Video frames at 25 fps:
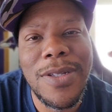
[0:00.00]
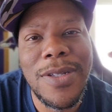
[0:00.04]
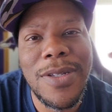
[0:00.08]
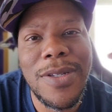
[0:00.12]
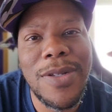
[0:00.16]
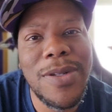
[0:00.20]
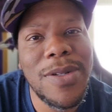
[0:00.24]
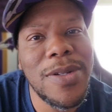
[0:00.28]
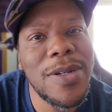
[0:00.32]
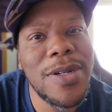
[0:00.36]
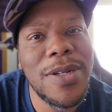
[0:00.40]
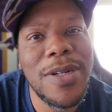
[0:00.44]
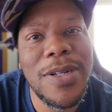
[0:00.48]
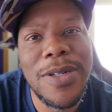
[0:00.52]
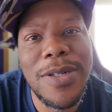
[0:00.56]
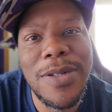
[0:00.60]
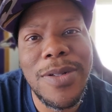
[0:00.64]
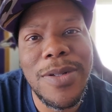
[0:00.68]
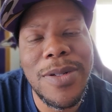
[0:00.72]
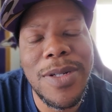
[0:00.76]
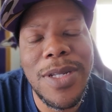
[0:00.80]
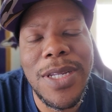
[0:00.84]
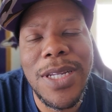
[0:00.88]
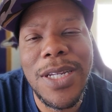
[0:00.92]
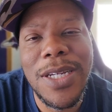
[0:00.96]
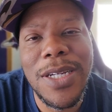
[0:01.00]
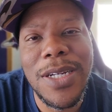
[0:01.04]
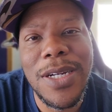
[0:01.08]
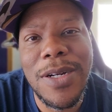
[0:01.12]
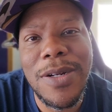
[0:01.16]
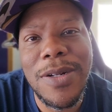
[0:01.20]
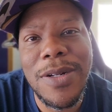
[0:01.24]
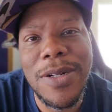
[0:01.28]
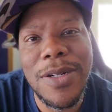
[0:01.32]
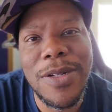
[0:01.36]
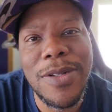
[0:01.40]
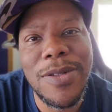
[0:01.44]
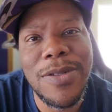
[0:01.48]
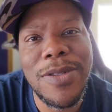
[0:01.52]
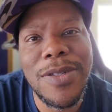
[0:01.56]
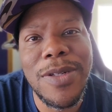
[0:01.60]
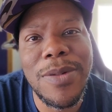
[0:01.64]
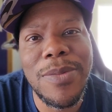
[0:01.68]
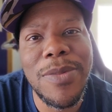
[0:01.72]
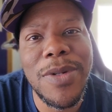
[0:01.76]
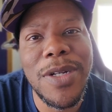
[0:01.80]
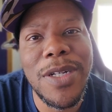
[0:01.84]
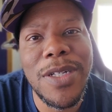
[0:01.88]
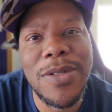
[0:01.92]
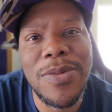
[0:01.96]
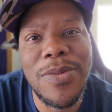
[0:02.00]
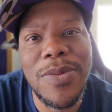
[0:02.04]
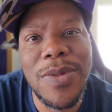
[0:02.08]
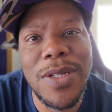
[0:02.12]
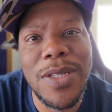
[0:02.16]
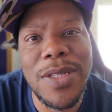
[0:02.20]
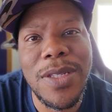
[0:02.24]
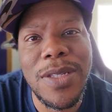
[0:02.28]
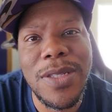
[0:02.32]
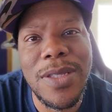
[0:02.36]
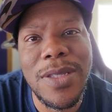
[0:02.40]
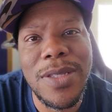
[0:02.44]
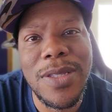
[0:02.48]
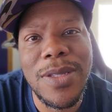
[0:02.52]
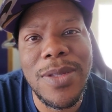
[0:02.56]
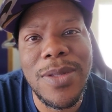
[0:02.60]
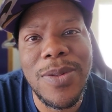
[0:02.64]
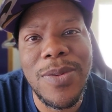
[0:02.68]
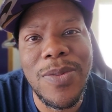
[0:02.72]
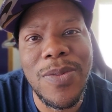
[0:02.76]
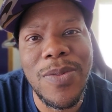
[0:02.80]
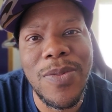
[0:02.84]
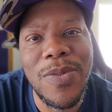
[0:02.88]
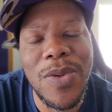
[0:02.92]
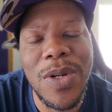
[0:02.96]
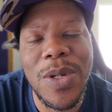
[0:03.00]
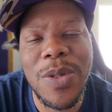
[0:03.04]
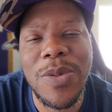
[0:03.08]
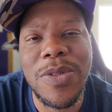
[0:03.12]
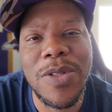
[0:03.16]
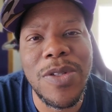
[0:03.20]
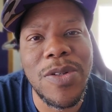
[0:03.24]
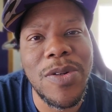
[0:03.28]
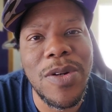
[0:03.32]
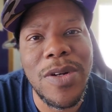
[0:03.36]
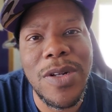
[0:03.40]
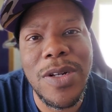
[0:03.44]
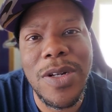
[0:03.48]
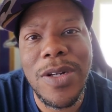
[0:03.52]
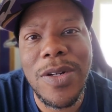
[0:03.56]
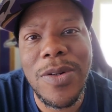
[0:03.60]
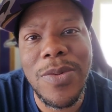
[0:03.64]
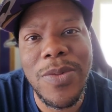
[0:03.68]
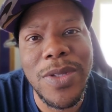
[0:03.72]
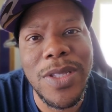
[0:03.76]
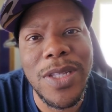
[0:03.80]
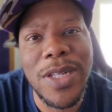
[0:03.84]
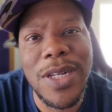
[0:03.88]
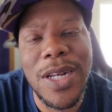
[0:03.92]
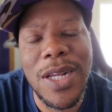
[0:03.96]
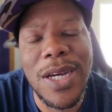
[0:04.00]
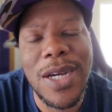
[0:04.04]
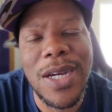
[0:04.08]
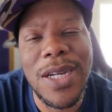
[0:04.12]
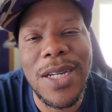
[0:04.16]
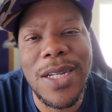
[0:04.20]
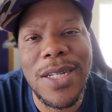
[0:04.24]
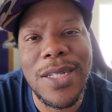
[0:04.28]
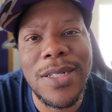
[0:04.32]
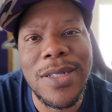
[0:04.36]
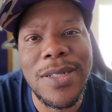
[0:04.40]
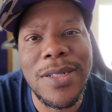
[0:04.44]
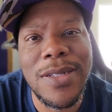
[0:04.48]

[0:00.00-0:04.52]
you can only do he could only do so much with what was going on with the line.